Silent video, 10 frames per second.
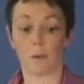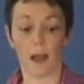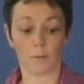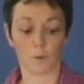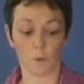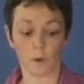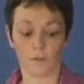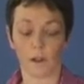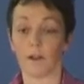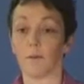perhaps would
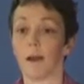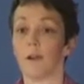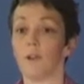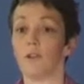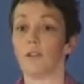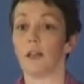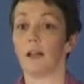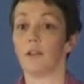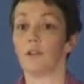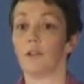have learned about using
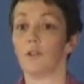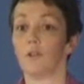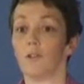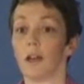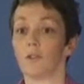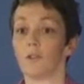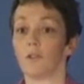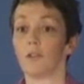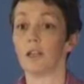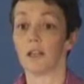that list in
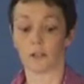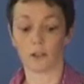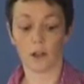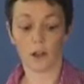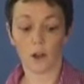2006